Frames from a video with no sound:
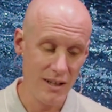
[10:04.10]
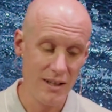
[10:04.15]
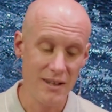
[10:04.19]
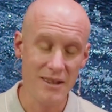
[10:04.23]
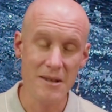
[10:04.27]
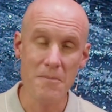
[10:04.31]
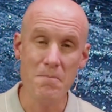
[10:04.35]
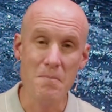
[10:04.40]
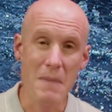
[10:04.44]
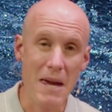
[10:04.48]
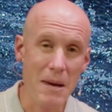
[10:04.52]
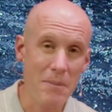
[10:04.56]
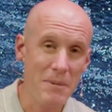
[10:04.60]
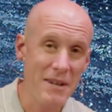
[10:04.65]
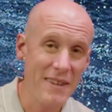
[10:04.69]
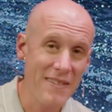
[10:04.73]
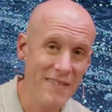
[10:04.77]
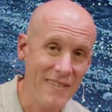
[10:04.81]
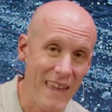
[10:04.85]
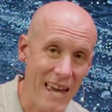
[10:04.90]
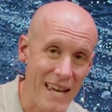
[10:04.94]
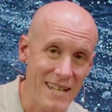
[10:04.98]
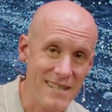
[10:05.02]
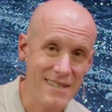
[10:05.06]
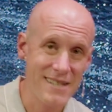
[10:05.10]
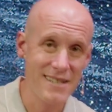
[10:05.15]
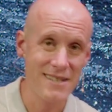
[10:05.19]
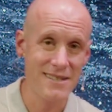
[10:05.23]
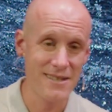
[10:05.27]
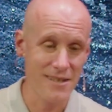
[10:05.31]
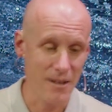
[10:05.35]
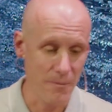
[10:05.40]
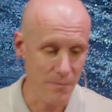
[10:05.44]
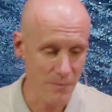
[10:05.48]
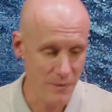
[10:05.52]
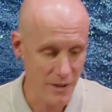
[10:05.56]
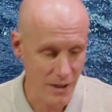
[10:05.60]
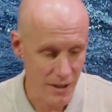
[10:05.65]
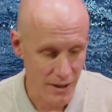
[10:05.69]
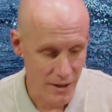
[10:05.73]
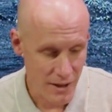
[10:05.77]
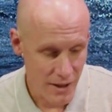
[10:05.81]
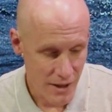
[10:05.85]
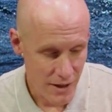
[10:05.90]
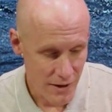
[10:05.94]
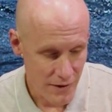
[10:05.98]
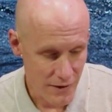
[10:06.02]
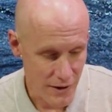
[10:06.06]
that maybe they see something
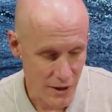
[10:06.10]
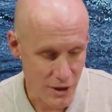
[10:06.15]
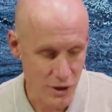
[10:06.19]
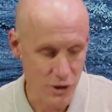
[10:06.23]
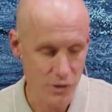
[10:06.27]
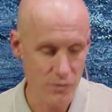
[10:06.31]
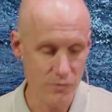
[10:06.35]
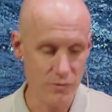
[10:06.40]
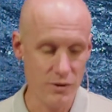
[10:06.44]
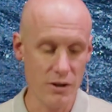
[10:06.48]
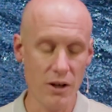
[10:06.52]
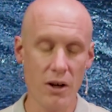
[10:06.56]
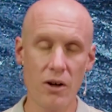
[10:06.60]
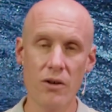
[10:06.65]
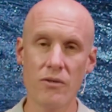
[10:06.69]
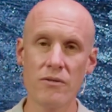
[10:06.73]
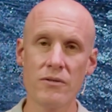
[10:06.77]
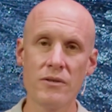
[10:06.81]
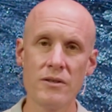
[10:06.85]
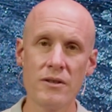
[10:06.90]
that you don't?